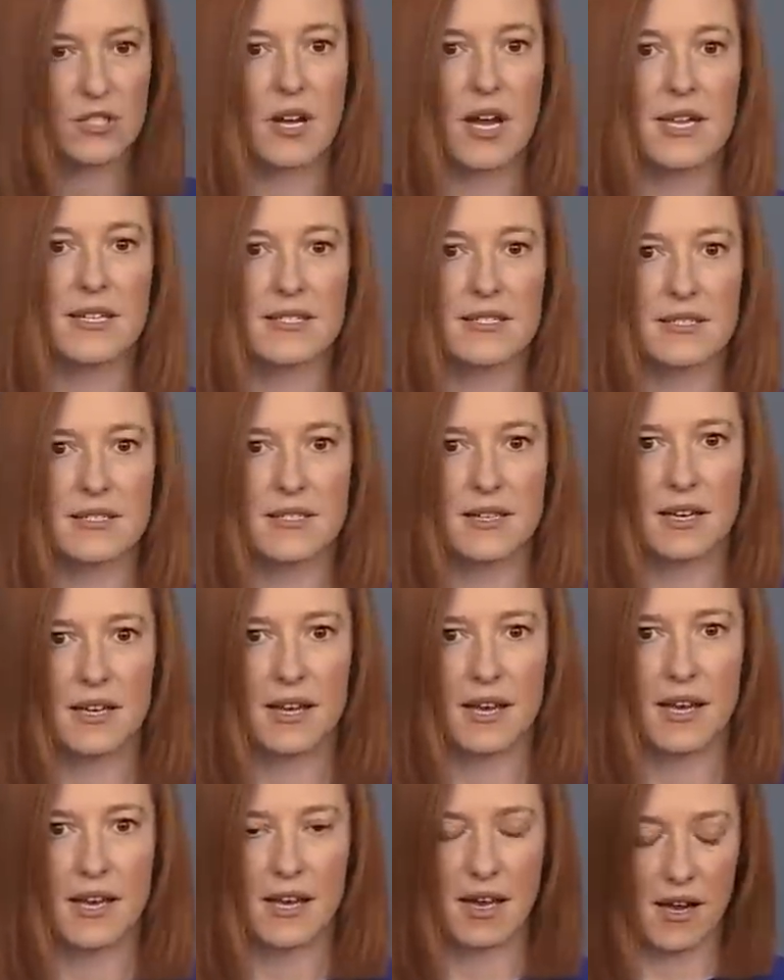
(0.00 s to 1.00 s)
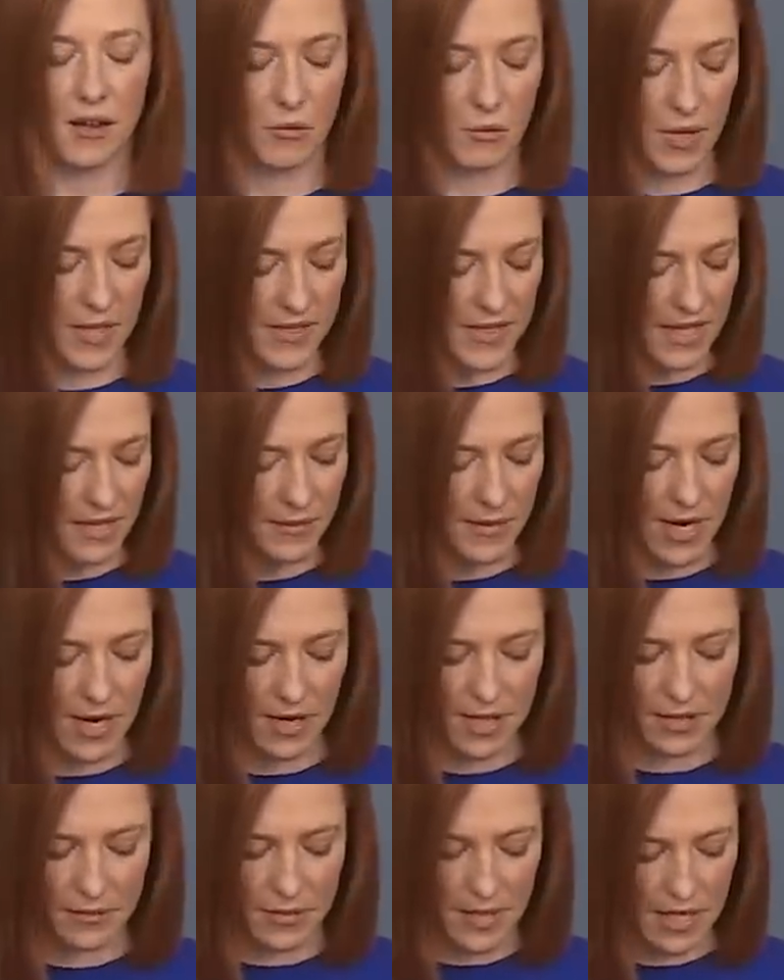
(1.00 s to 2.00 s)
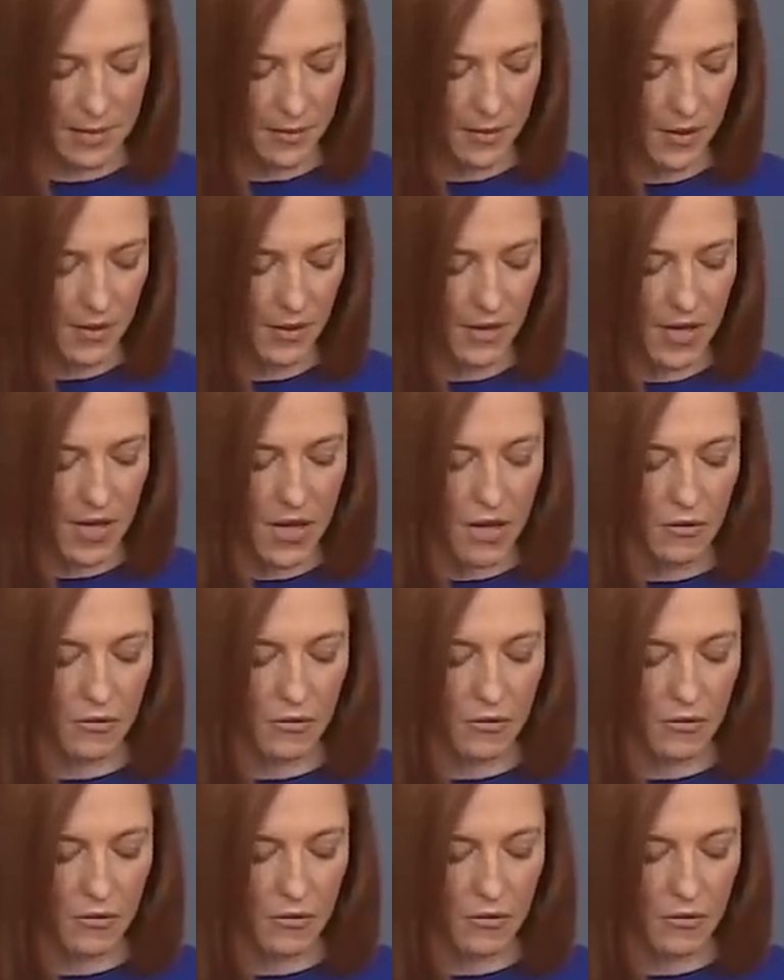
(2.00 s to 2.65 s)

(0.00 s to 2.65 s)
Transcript: trust uh, with the American people